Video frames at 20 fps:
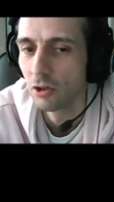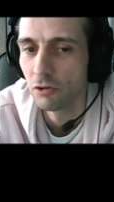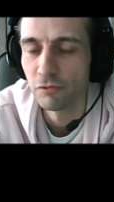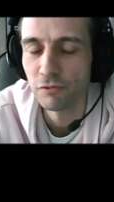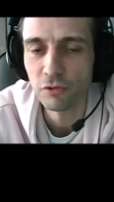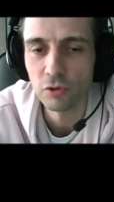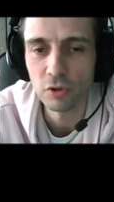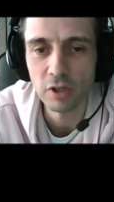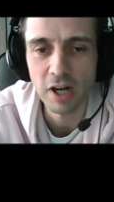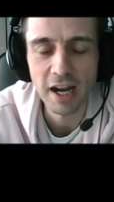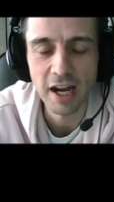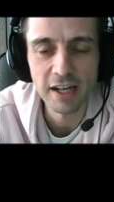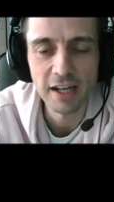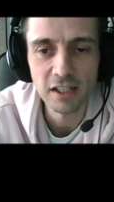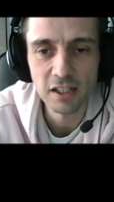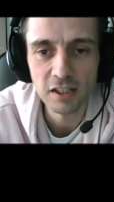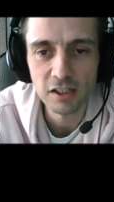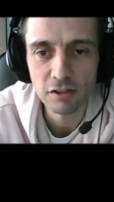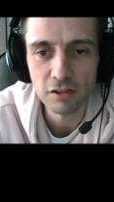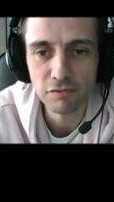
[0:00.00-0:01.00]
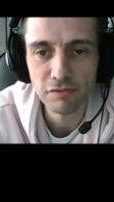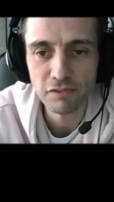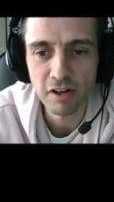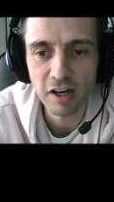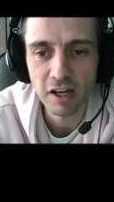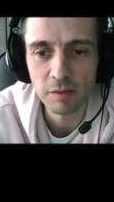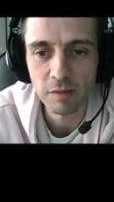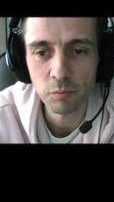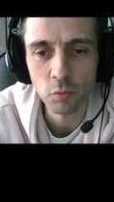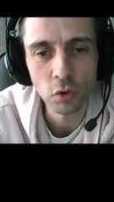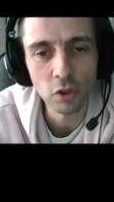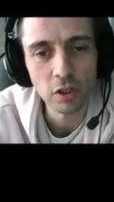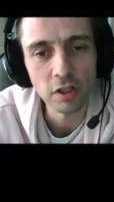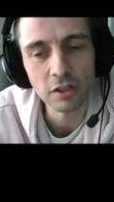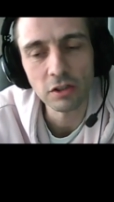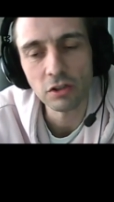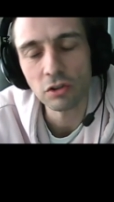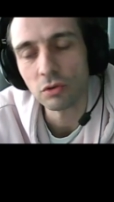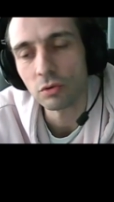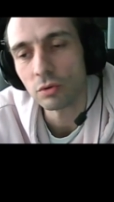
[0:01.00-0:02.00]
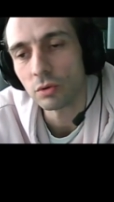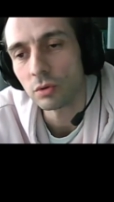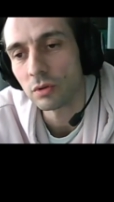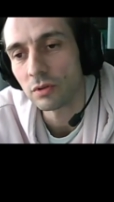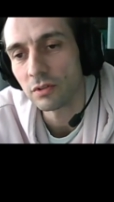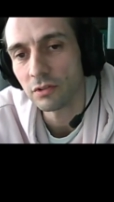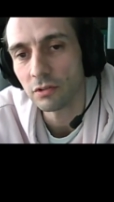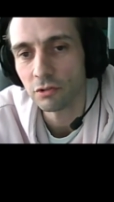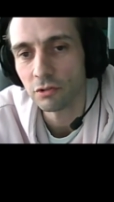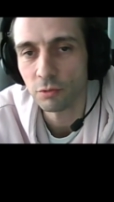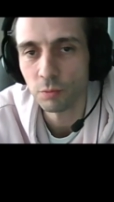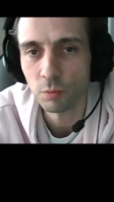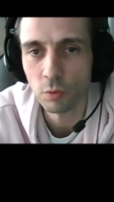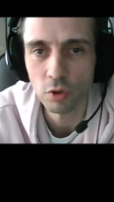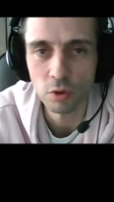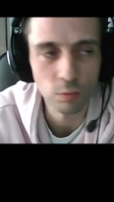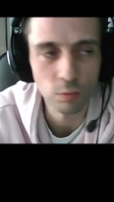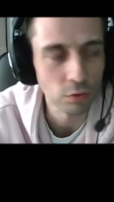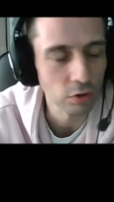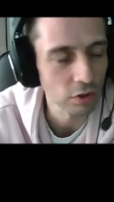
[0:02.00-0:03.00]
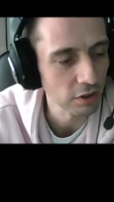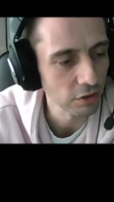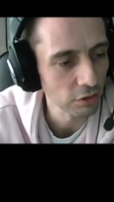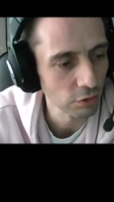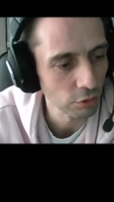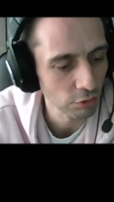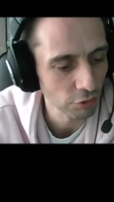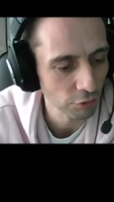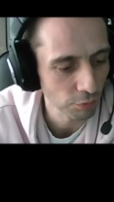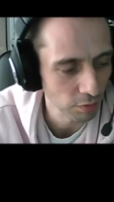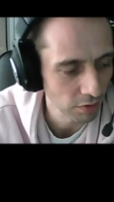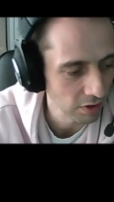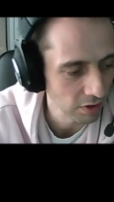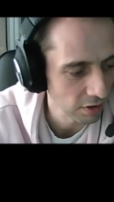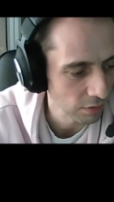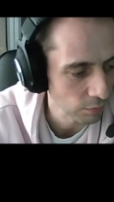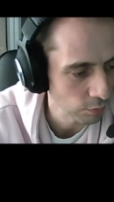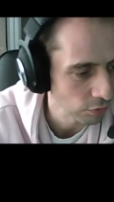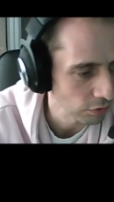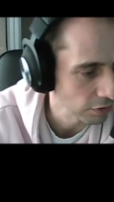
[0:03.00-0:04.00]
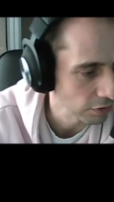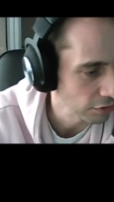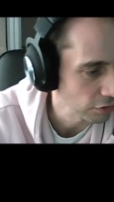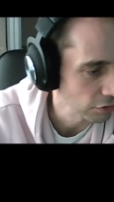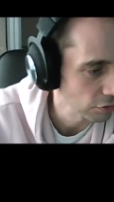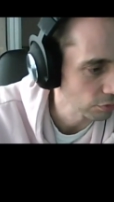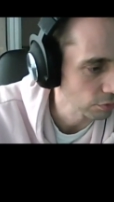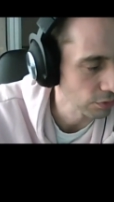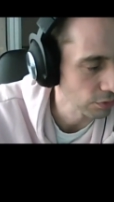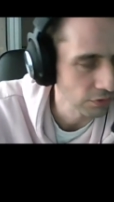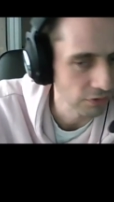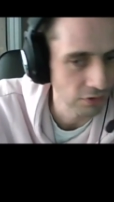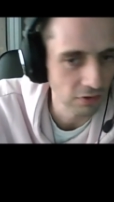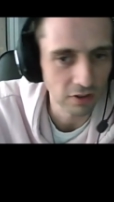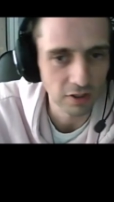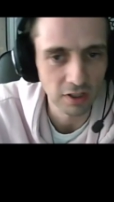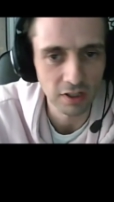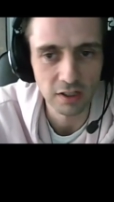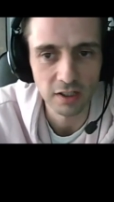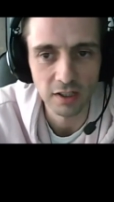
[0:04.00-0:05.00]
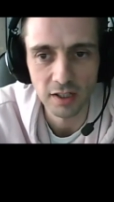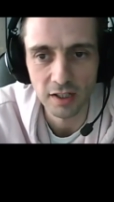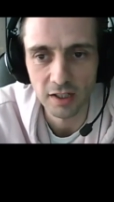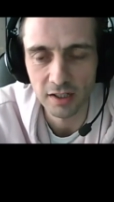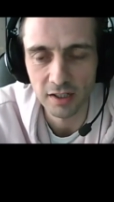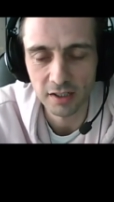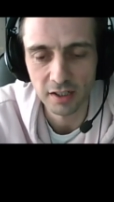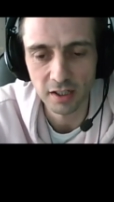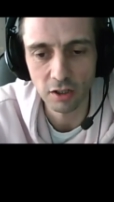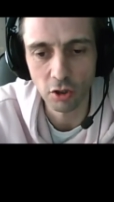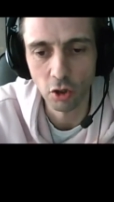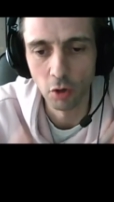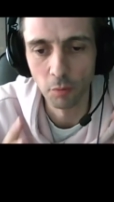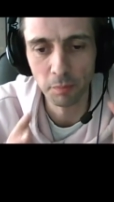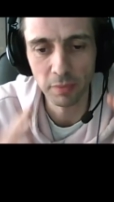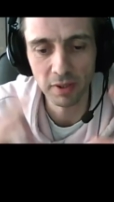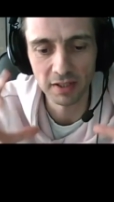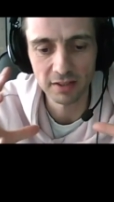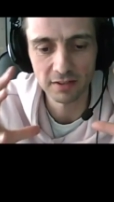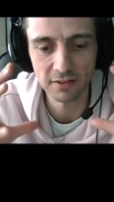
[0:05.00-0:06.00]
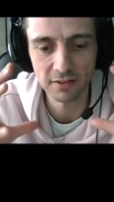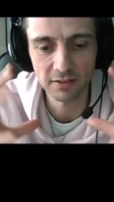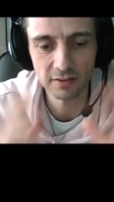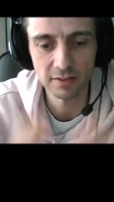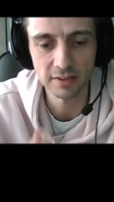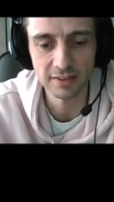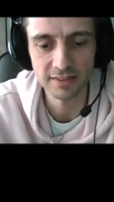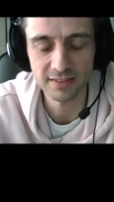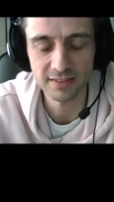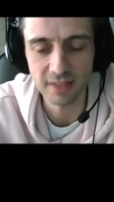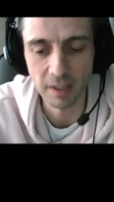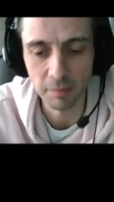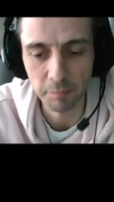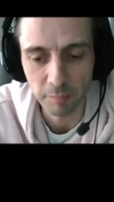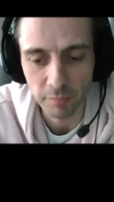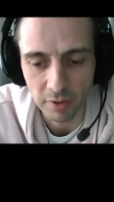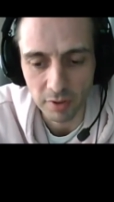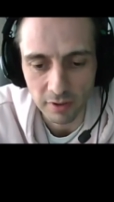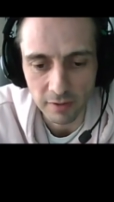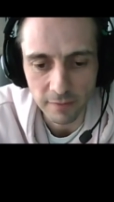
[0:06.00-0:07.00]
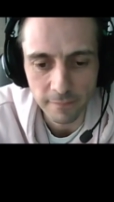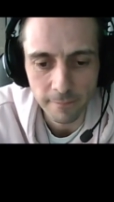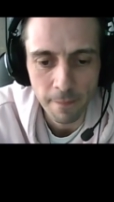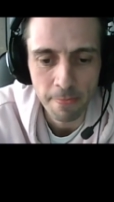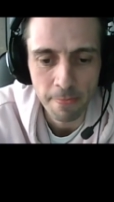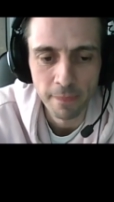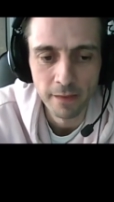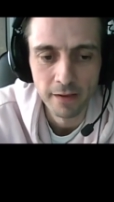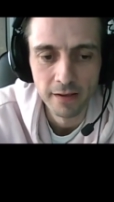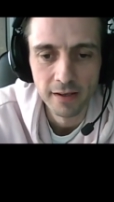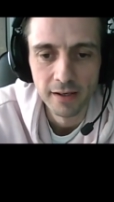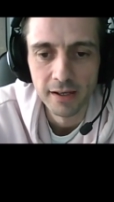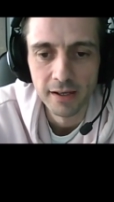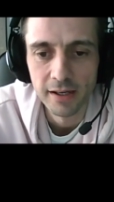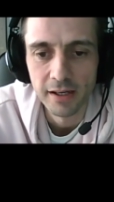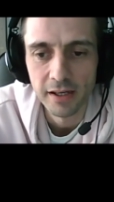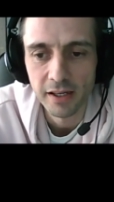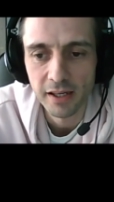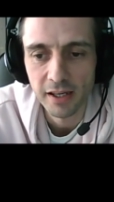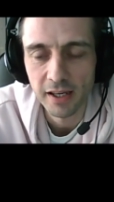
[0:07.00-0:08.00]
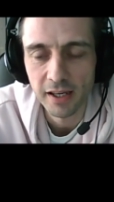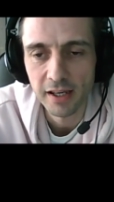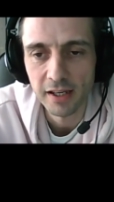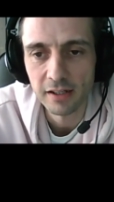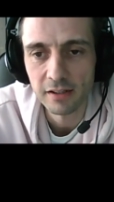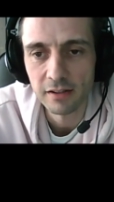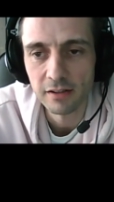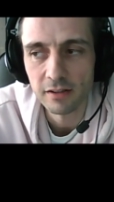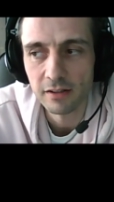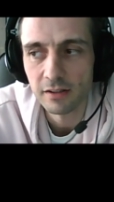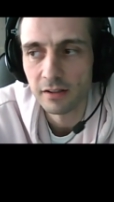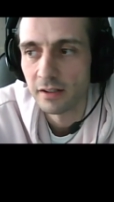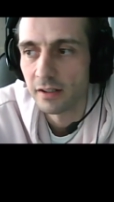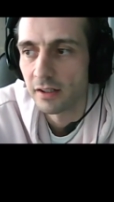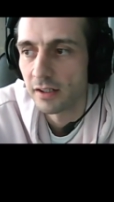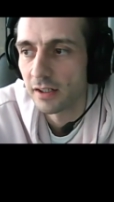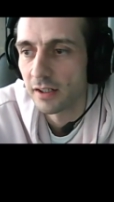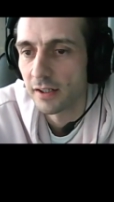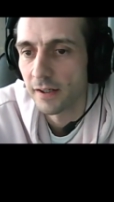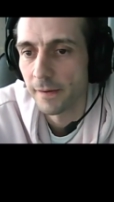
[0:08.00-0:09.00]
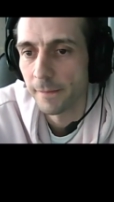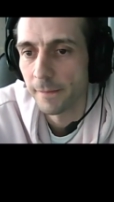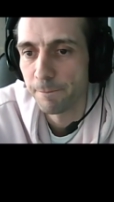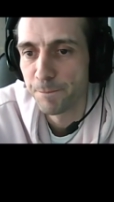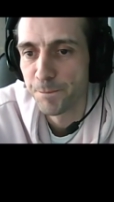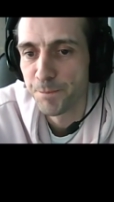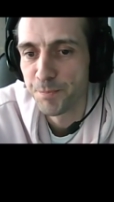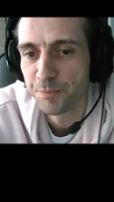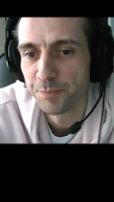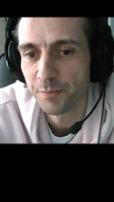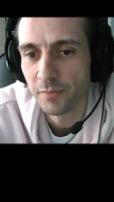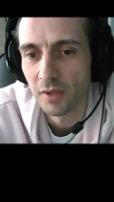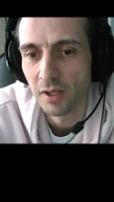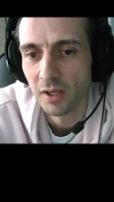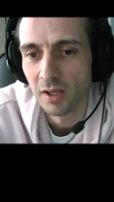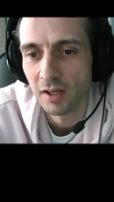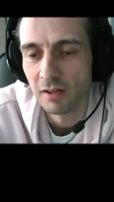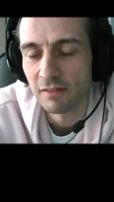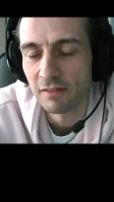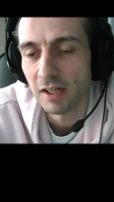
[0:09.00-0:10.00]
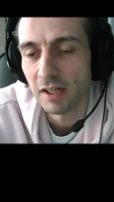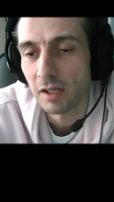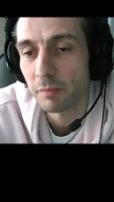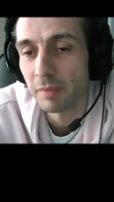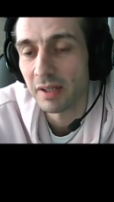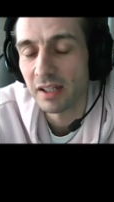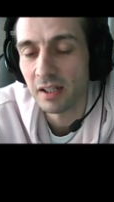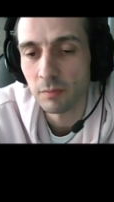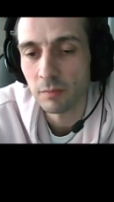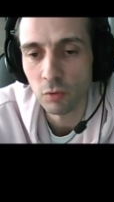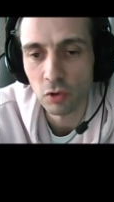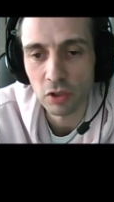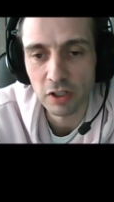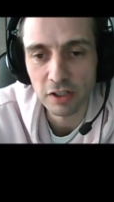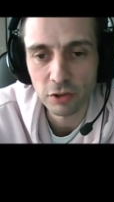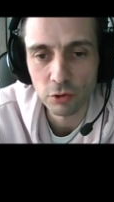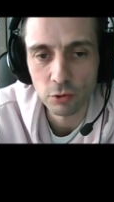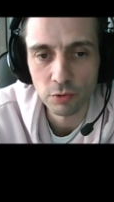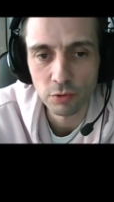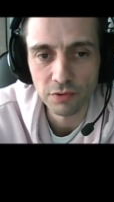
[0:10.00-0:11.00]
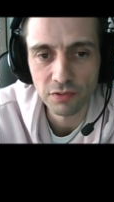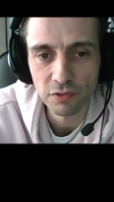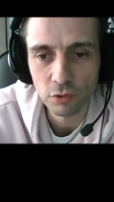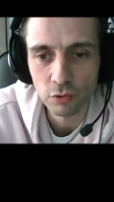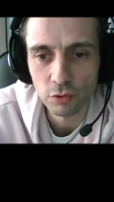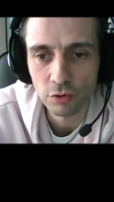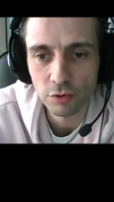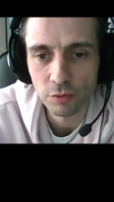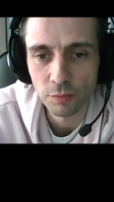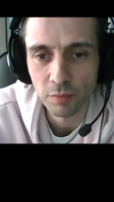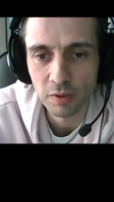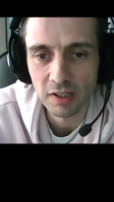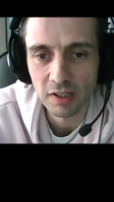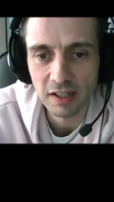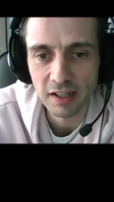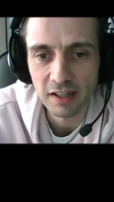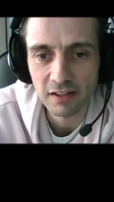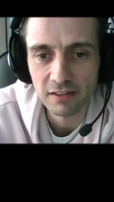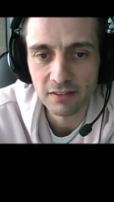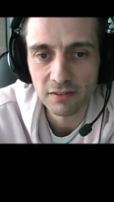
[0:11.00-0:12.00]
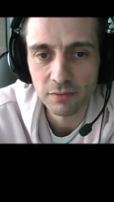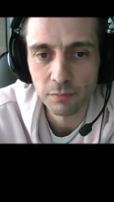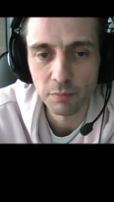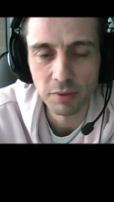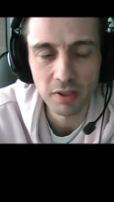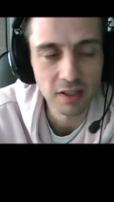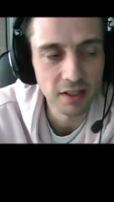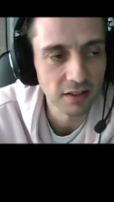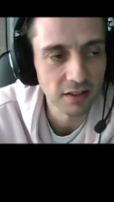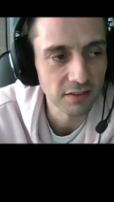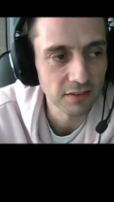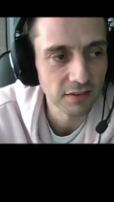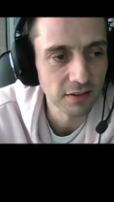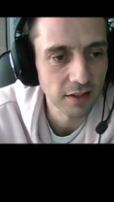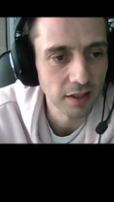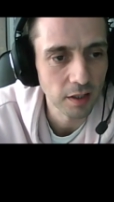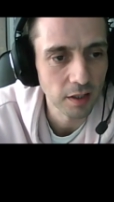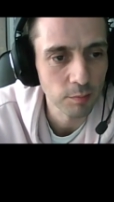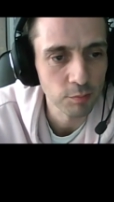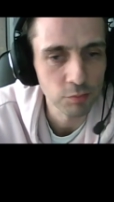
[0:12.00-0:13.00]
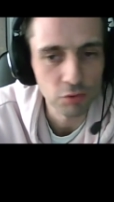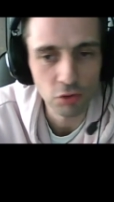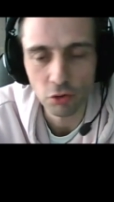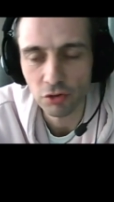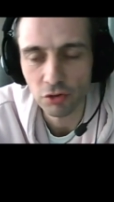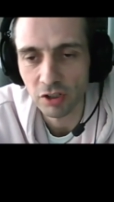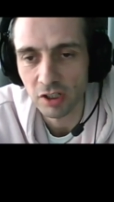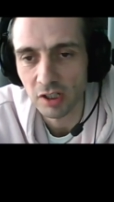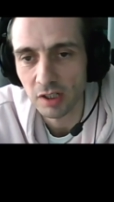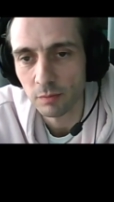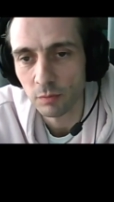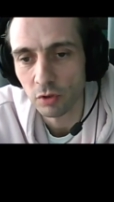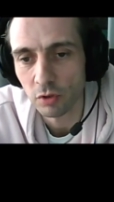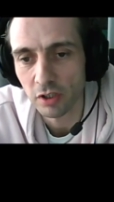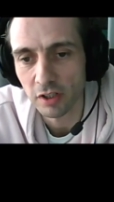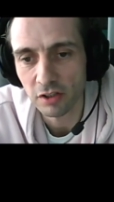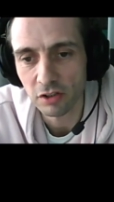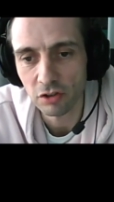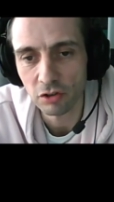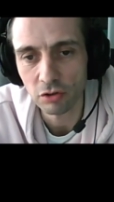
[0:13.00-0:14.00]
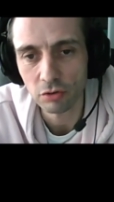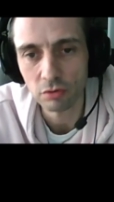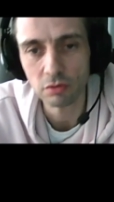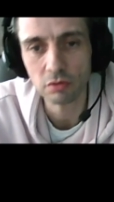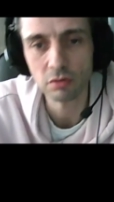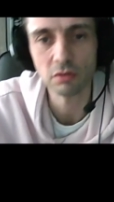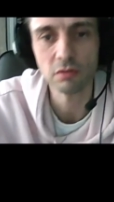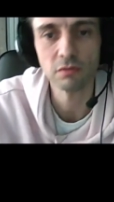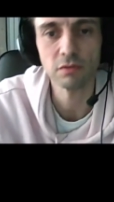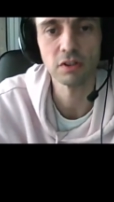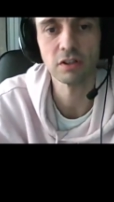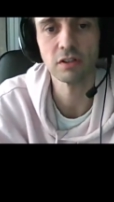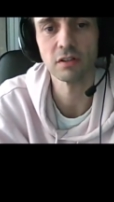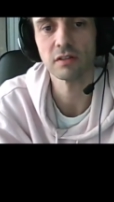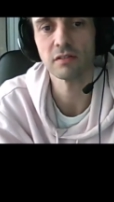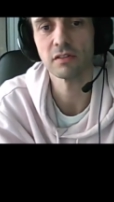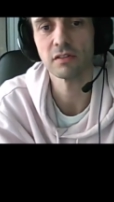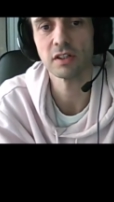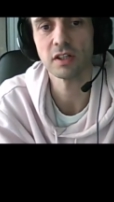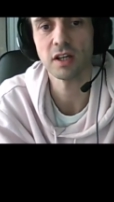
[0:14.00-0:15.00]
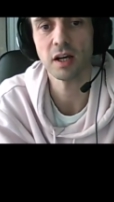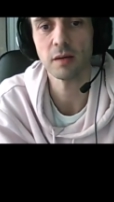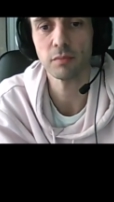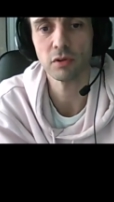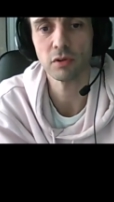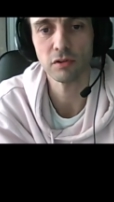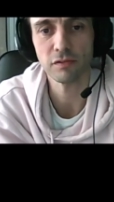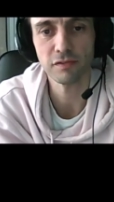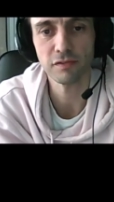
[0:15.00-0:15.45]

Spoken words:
identify molecules, small molecules, bigger molecules in a complex sample. And but the bigger molecules could be as big as a protein molecule with a couple of